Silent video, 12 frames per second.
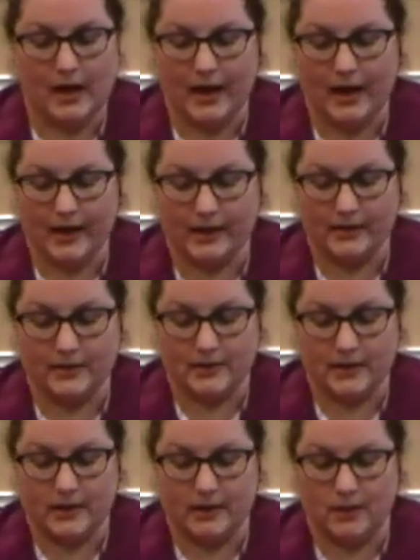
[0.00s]
and
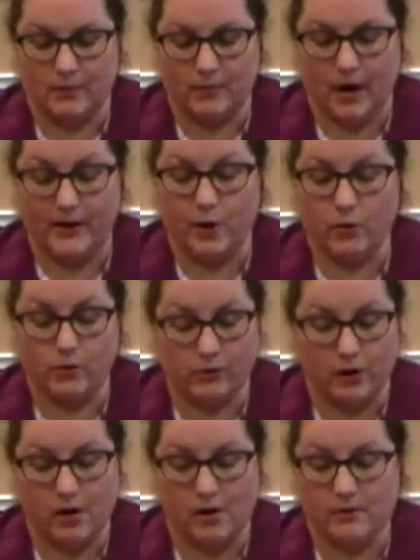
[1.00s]
I know the
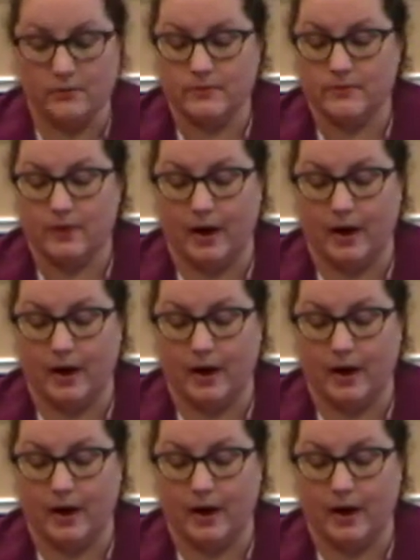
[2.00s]
law,